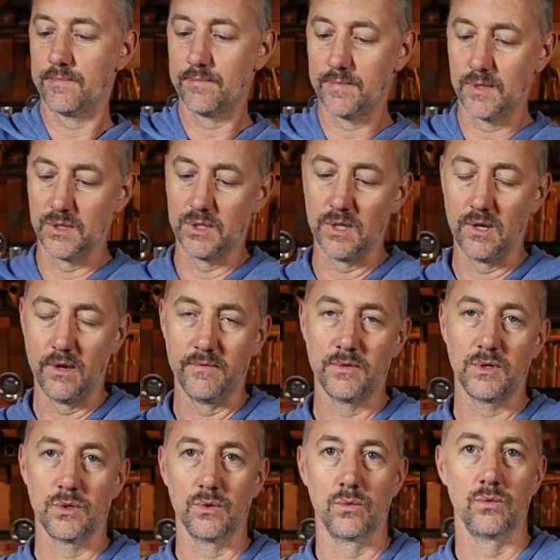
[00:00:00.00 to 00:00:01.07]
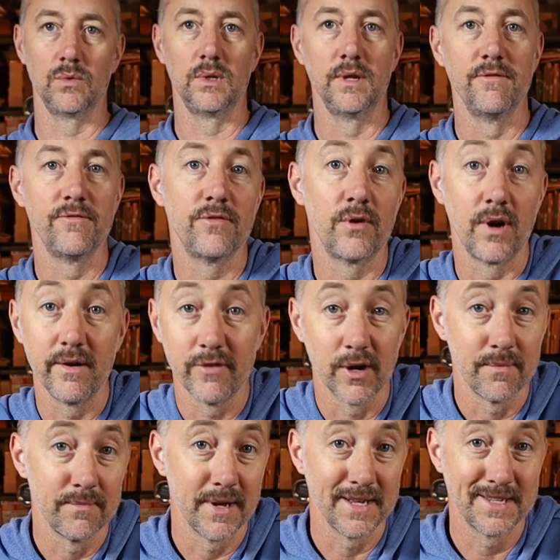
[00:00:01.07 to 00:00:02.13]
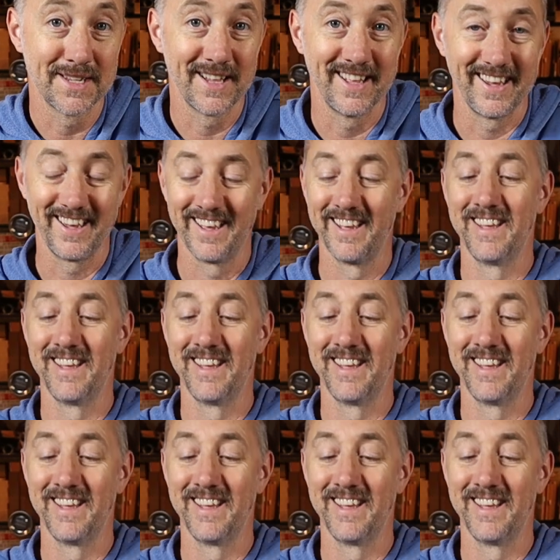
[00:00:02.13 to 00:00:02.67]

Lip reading: deserve to live forever, basically.